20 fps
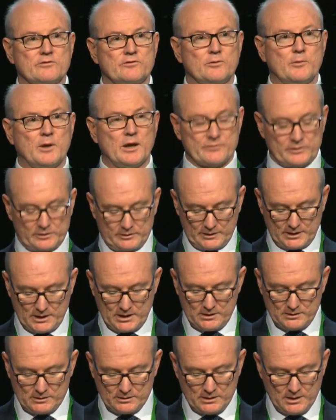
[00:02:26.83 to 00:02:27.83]
from
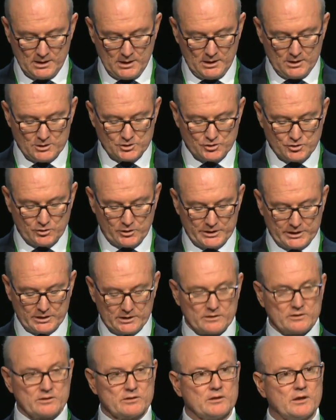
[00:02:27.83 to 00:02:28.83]
overseas joining
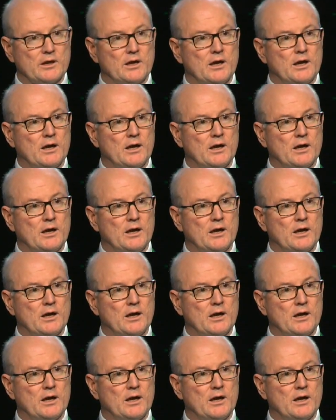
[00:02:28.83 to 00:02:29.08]
us